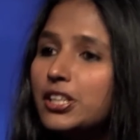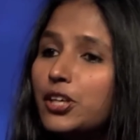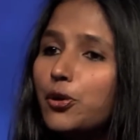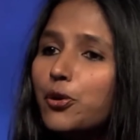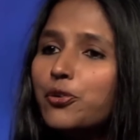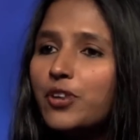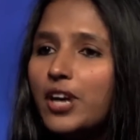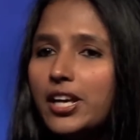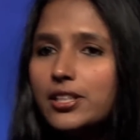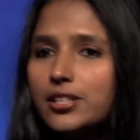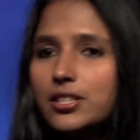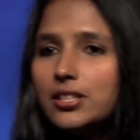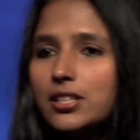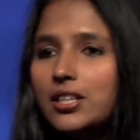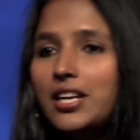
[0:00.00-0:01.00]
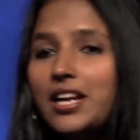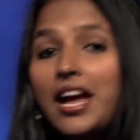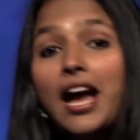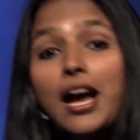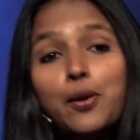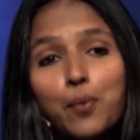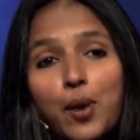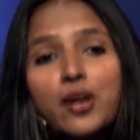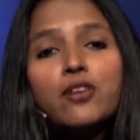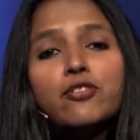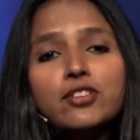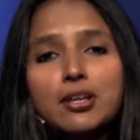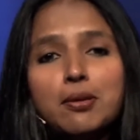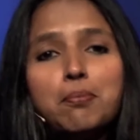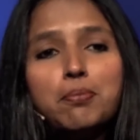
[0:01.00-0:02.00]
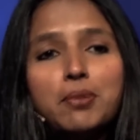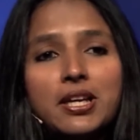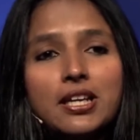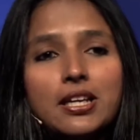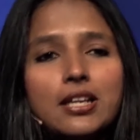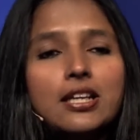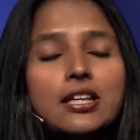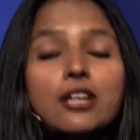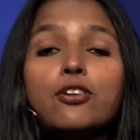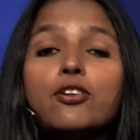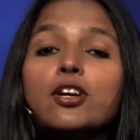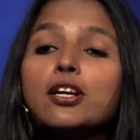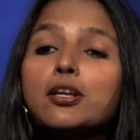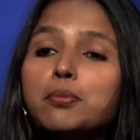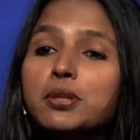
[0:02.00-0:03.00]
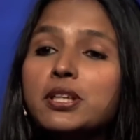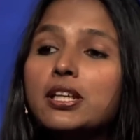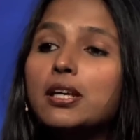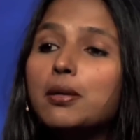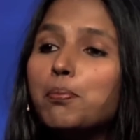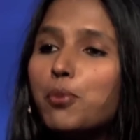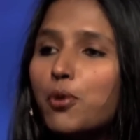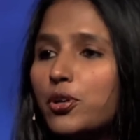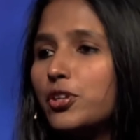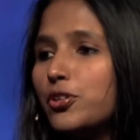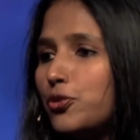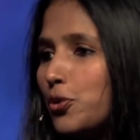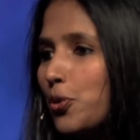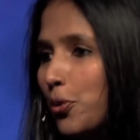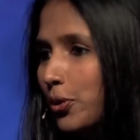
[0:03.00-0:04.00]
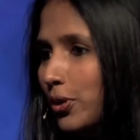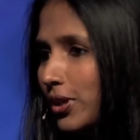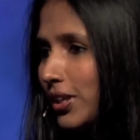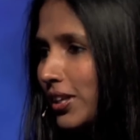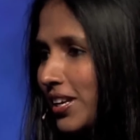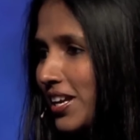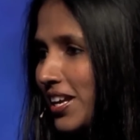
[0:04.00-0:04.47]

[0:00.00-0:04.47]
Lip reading: in their own right, and one of them played an incredibly important role